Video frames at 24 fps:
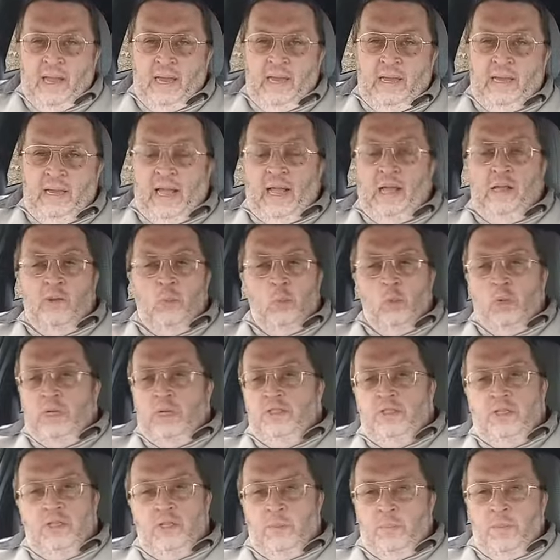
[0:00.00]
And I
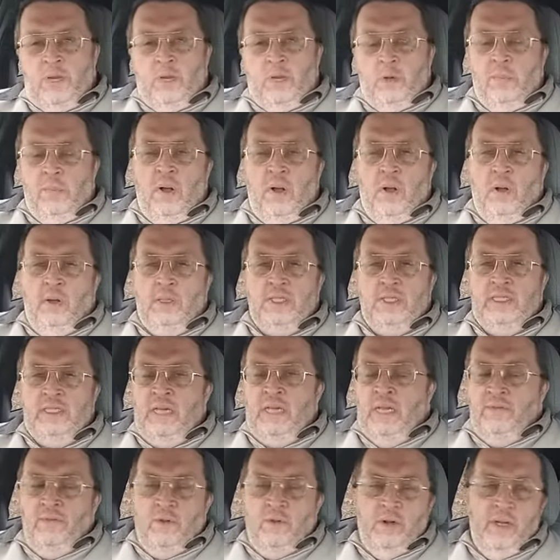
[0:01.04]
went to the mailbox,
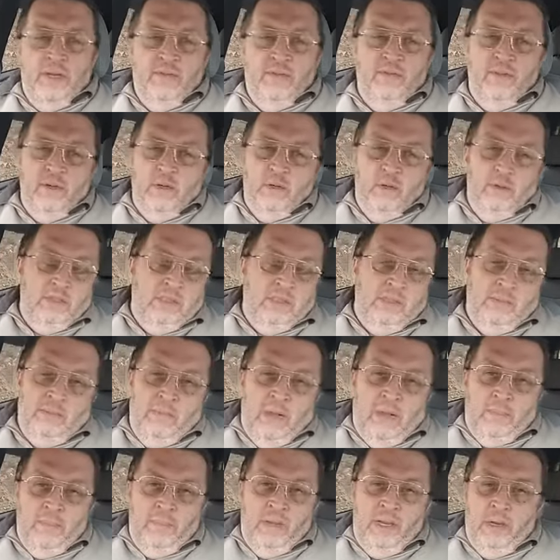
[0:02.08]
never even looked at
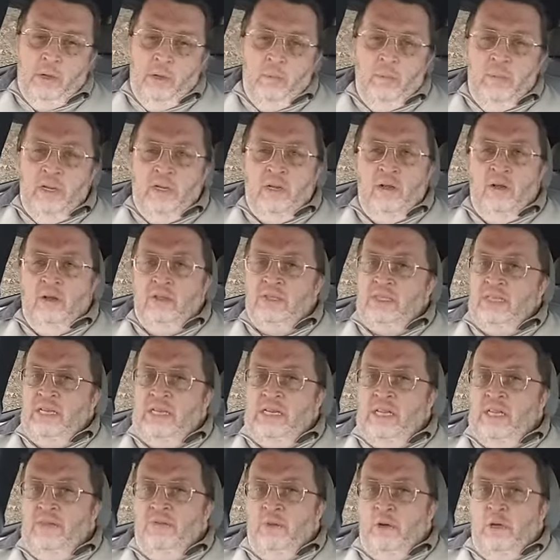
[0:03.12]
my mail, because I
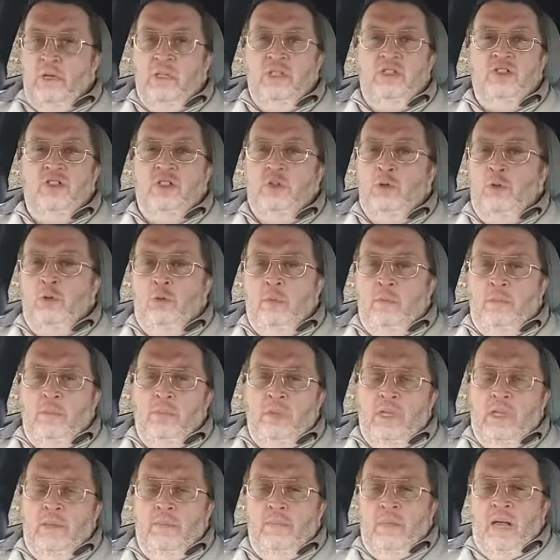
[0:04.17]
never
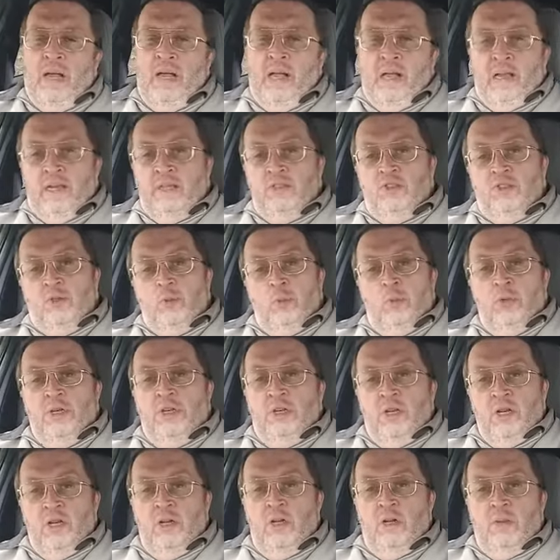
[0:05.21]
assumed that my answer
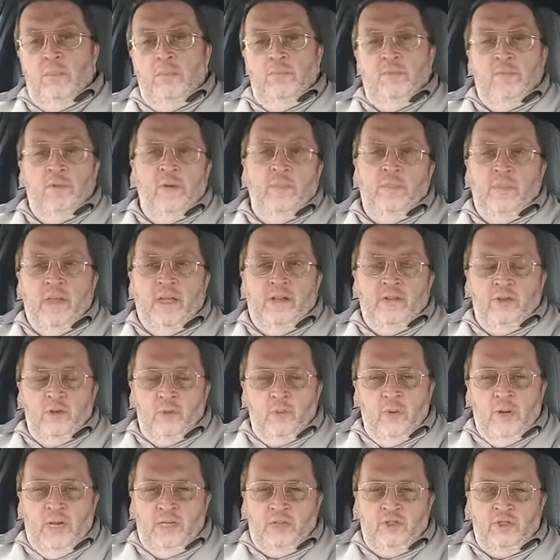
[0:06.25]
would come from that
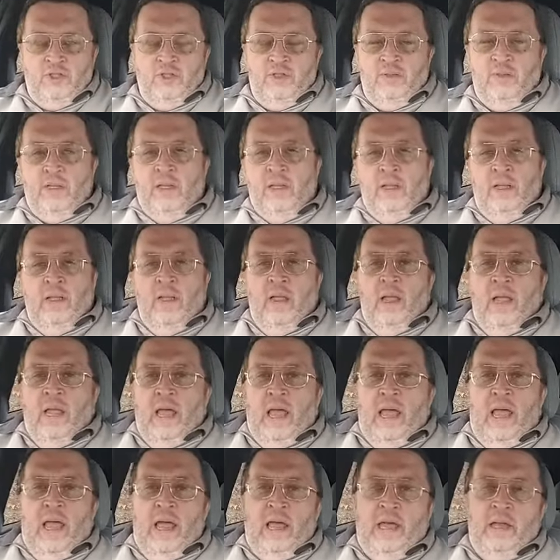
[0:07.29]
direction.
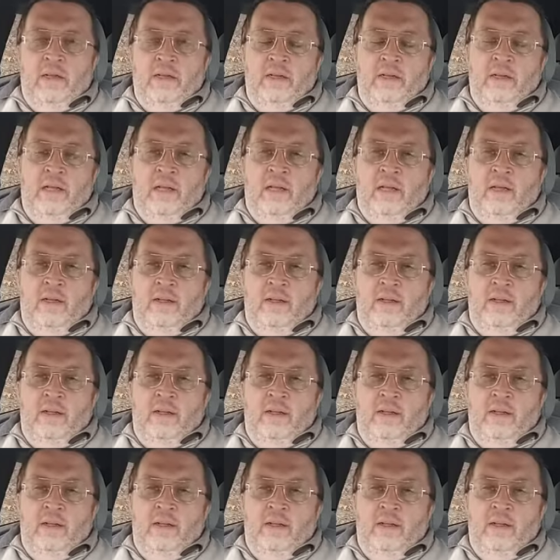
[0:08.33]
And,